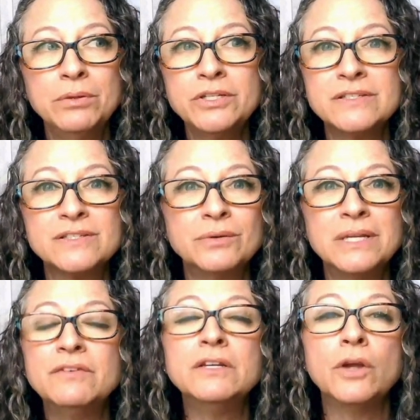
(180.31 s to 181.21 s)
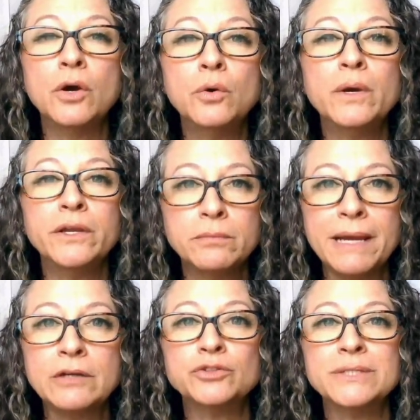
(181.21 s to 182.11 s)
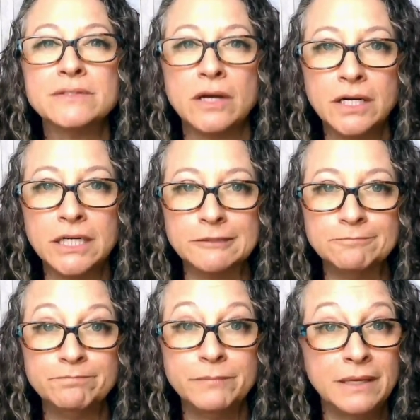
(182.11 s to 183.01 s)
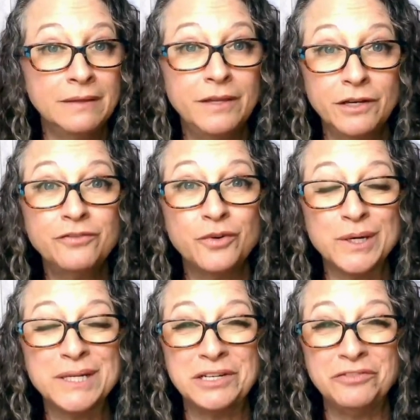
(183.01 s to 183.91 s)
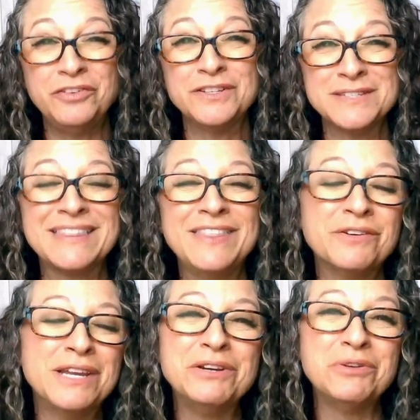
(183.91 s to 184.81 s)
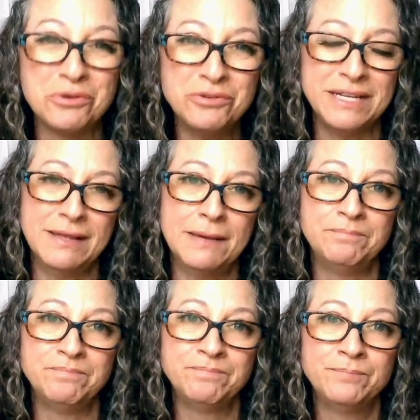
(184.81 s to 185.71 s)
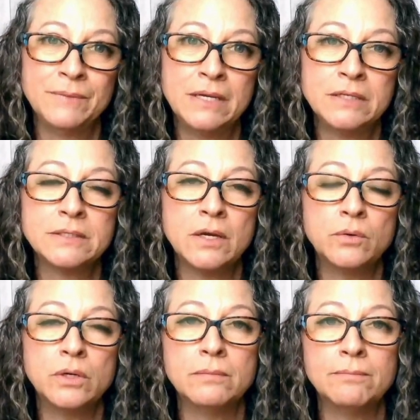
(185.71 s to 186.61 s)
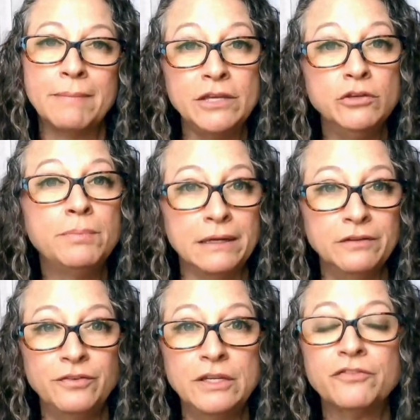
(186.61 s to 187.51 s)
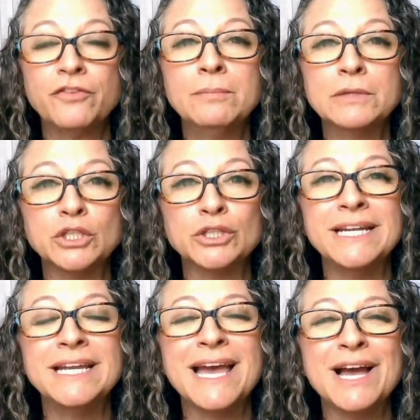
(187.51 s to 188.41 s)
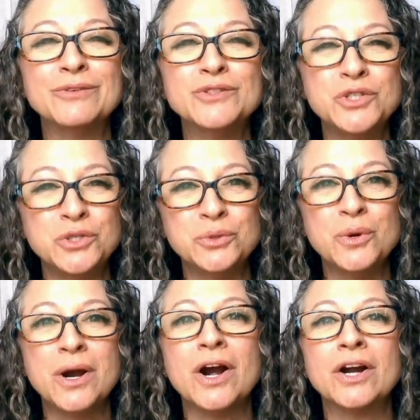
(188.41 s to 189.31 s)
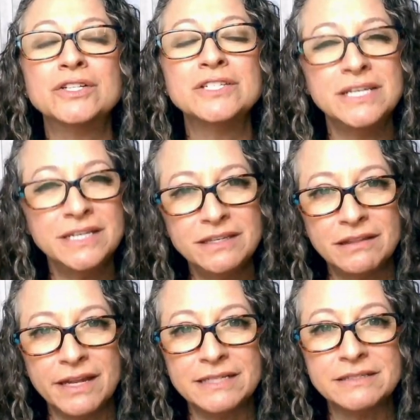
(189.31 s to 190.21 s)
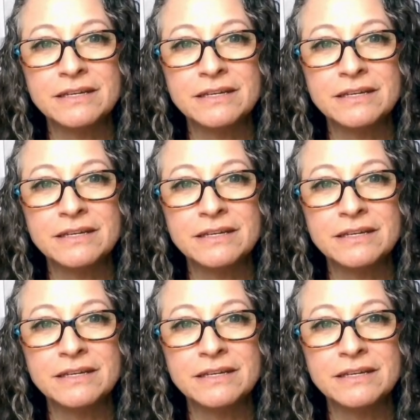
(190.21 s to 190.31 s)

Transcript: just don't even know what your boundaries are, and therefore it feels like they're ignoring them. So might you benefit from learning how to articulate